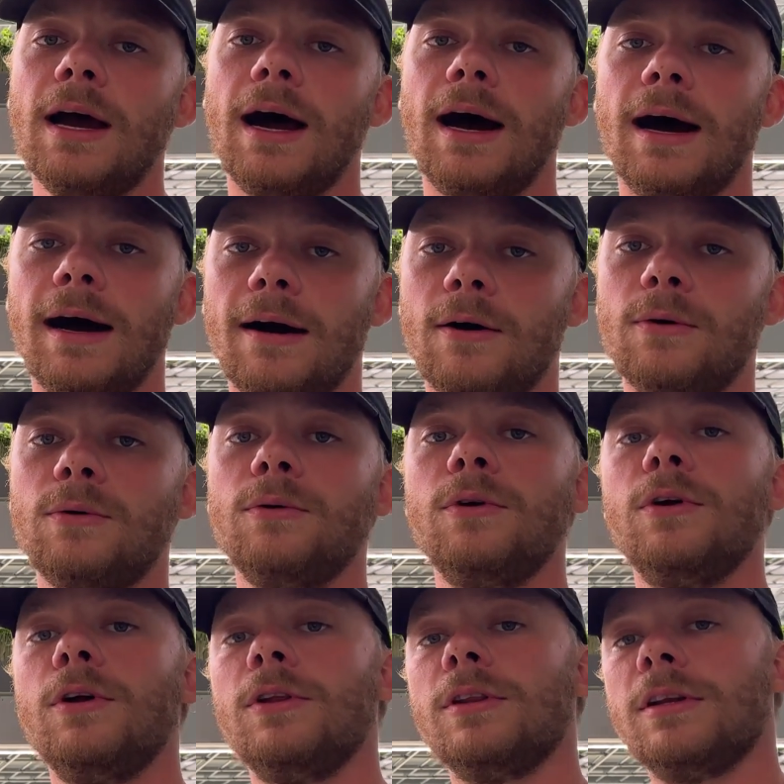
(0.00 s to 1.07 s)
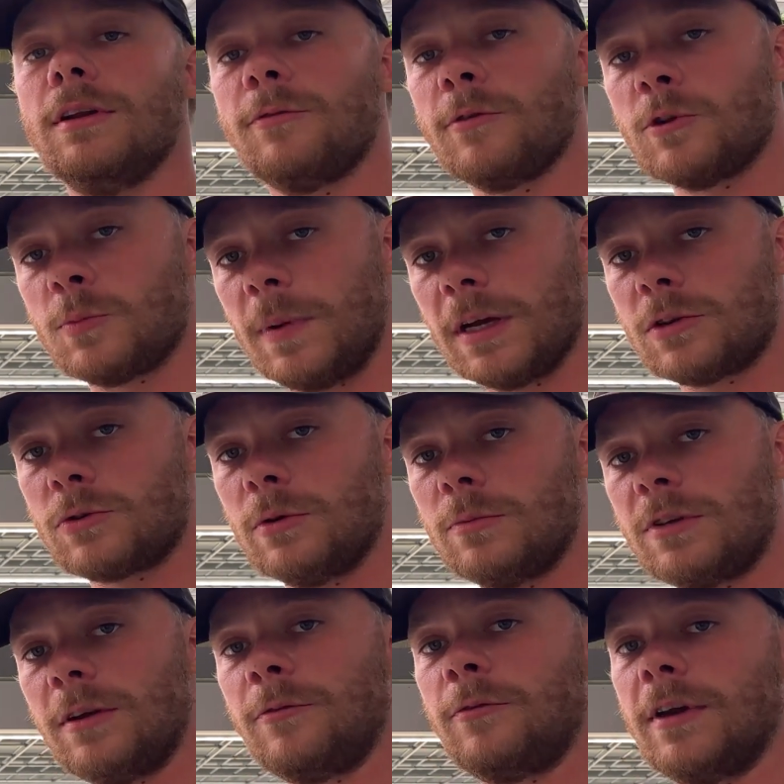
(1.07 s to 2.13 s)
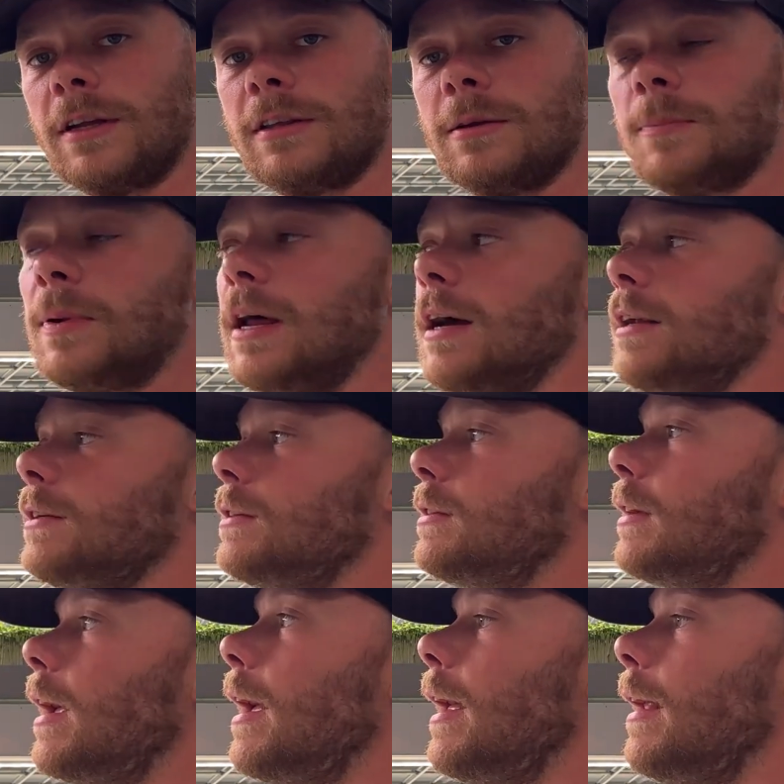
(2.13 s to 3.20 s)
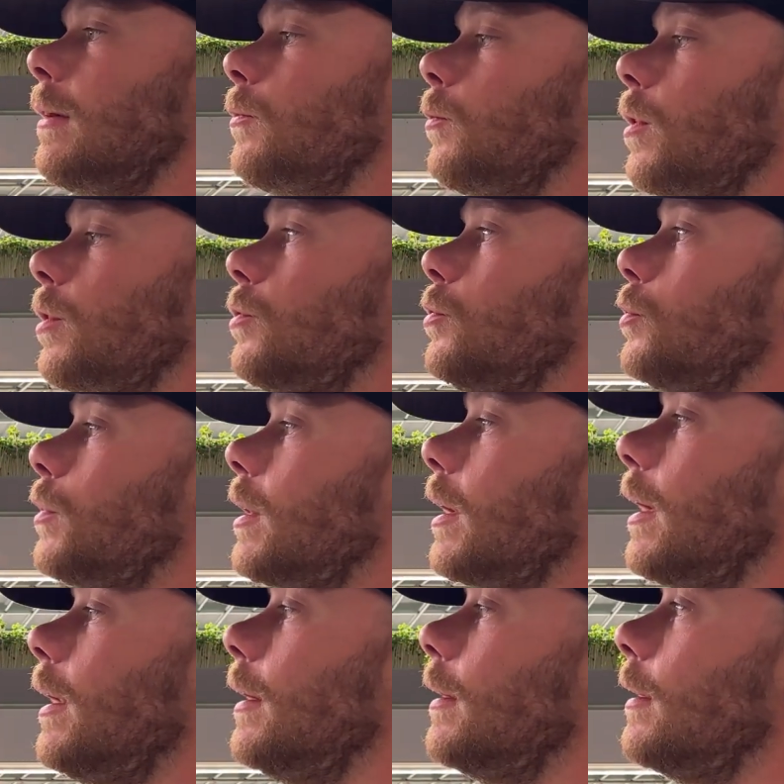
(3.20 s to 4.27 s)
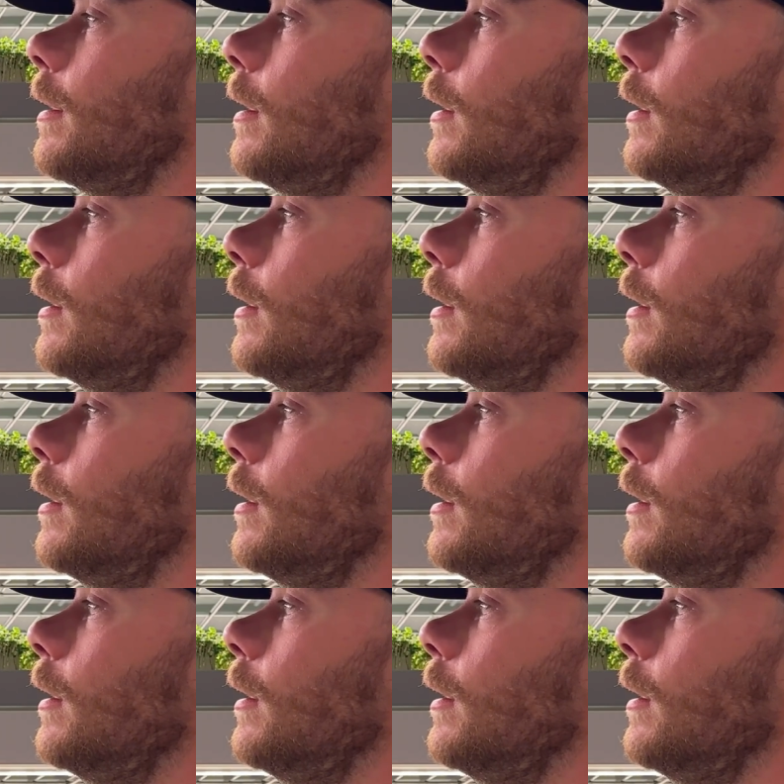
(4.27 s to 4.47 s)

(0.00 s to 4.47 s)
how the different spectrums affect the plants and what you can